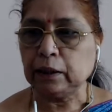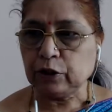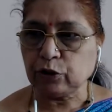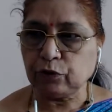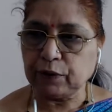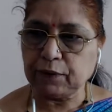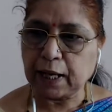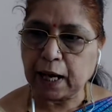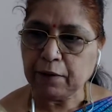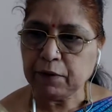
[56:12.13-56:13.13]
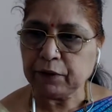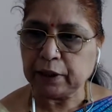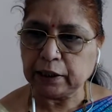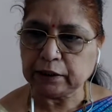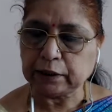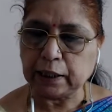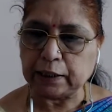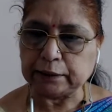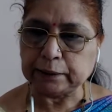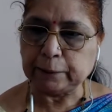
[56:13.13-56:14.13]
So we will have our next
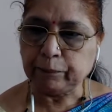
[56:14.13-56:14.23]
class